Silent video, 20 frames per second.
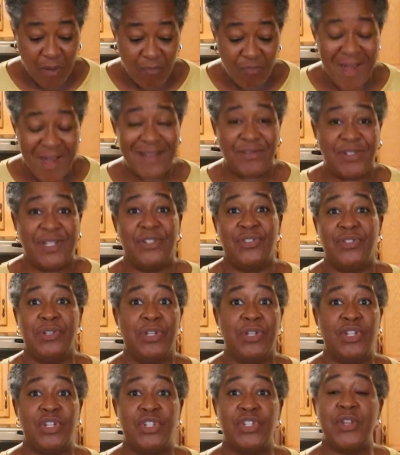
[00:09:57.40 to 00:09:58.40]
That tastes
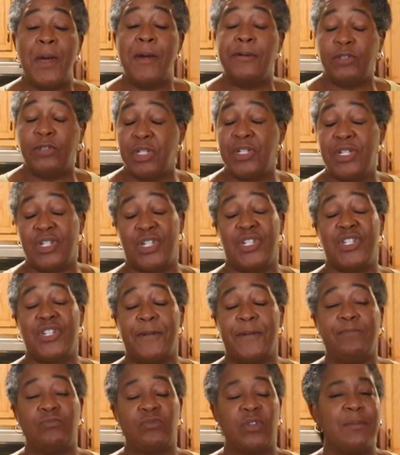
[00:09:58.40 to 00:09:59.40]
delicious. Delicious.
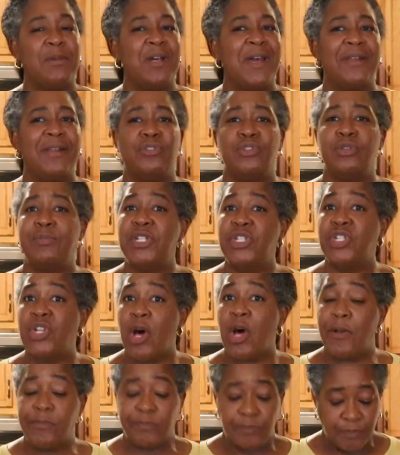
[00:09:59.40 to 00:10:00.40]
I'm gonna add a little bit of
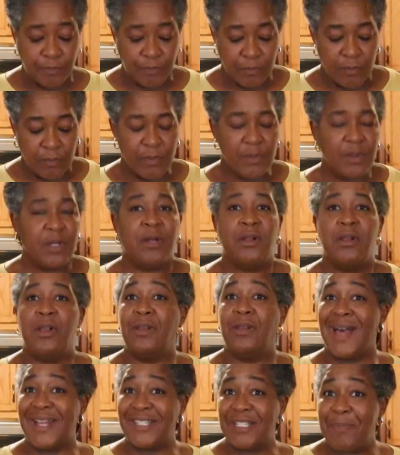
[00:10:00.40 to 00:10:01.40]
salt,
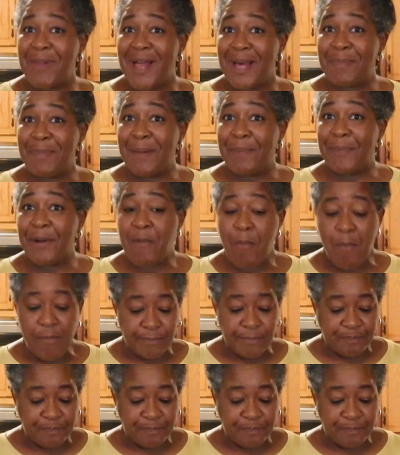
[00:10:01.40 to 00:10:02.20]
lots of black pepper,